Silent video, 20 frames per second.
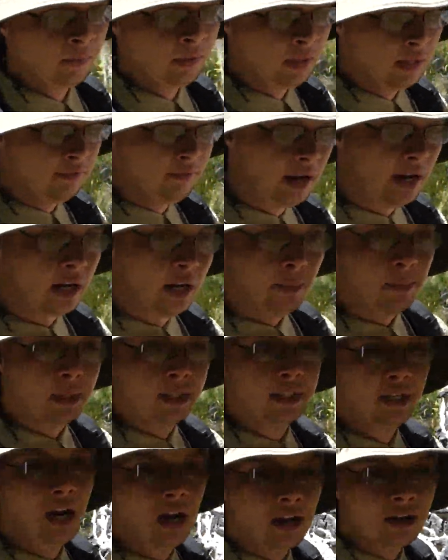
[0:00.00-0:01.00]
They've got a couple of
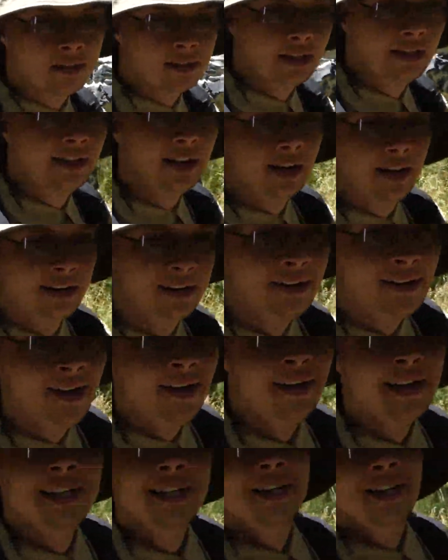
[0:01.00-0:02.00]
dogs, and
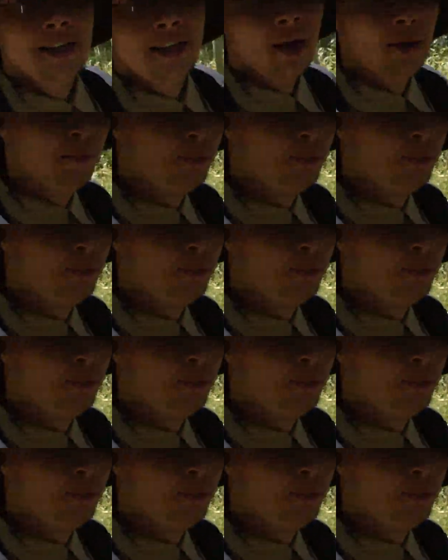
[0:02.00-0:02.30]
they're